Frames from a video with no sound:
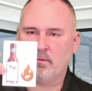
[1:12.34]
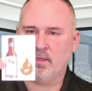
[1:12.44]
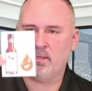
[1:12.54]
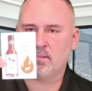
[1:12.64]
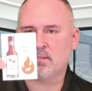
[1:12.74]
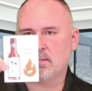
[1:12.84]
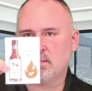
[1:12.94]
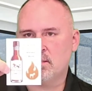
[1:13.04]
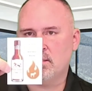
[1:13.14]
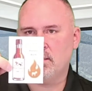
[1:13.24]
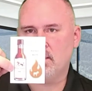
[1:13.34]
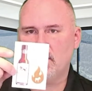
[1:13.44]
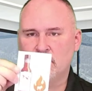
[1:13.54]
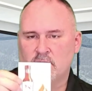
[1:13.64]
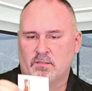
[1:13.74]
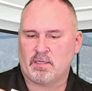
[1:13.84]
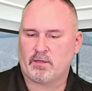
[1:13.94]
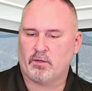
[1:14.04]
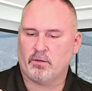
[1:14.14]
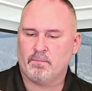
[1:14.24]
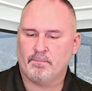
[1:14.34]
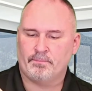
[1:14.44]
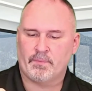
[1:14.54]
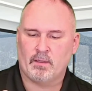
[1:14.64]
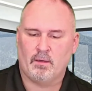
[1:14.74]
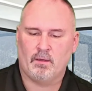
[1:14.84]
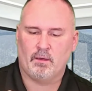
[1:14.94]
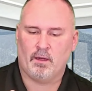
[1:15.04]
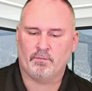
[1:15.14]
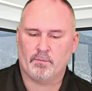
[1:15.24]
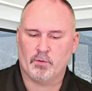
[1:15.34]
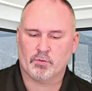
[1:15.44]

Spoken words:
This is a sticker of the Mule